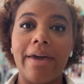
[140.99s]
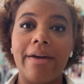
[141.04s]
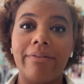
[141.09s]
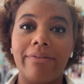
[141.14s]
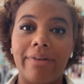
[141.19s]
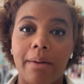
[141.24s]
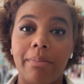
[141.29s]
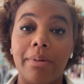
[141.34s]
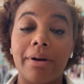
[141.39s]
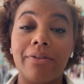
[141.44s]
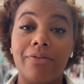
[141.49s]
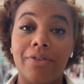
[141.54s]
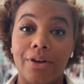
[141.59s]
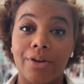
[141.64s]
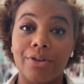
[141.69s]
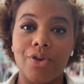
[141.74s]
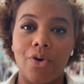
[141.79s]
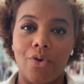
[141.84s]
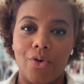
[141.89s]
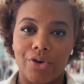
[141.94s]
that fabric
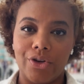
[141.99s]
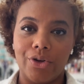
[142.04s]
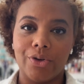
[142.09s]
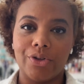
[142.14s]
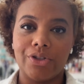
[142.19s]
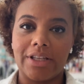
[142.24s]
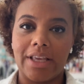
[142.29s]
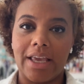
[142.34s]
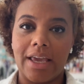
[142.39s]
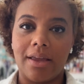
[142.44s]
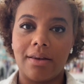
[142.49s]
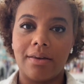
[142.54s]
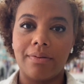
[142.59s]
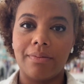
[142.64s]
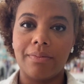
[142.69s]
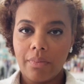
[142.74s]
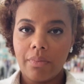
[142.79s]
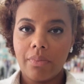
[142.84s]
feels on your skin.